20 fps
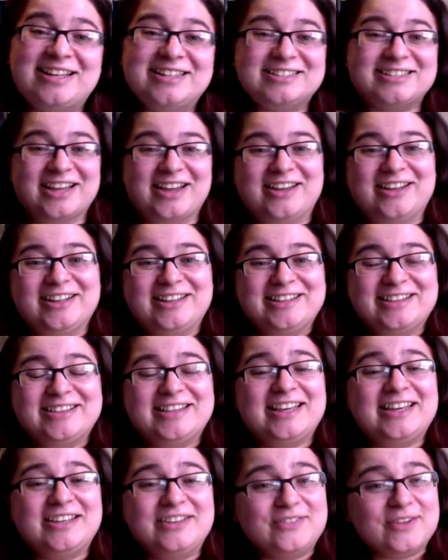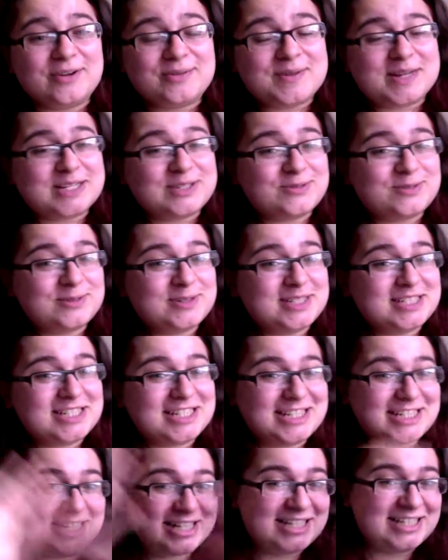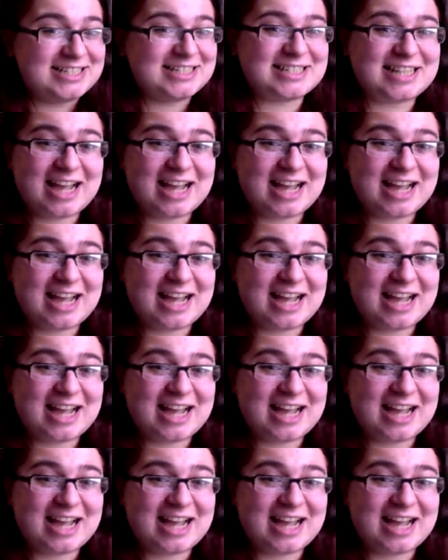So thank you very much for watching, guys.